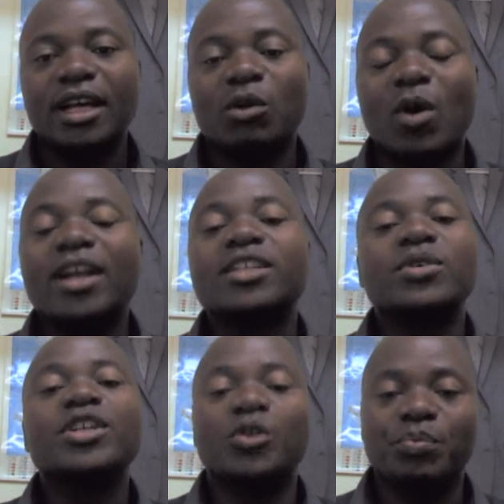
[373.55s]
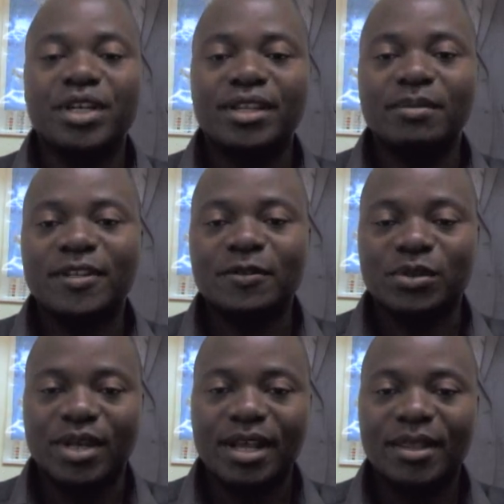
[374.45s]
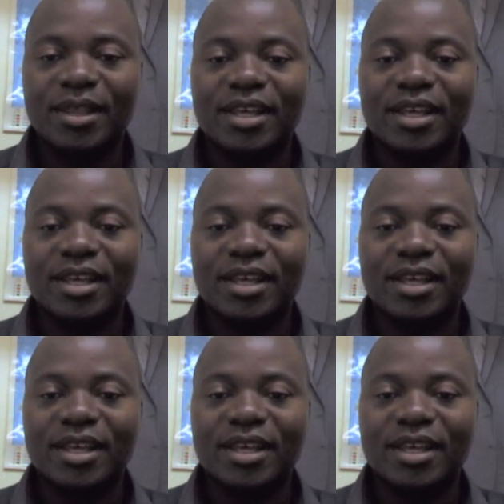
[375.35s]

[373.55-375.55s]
one does not need to beat themselves to death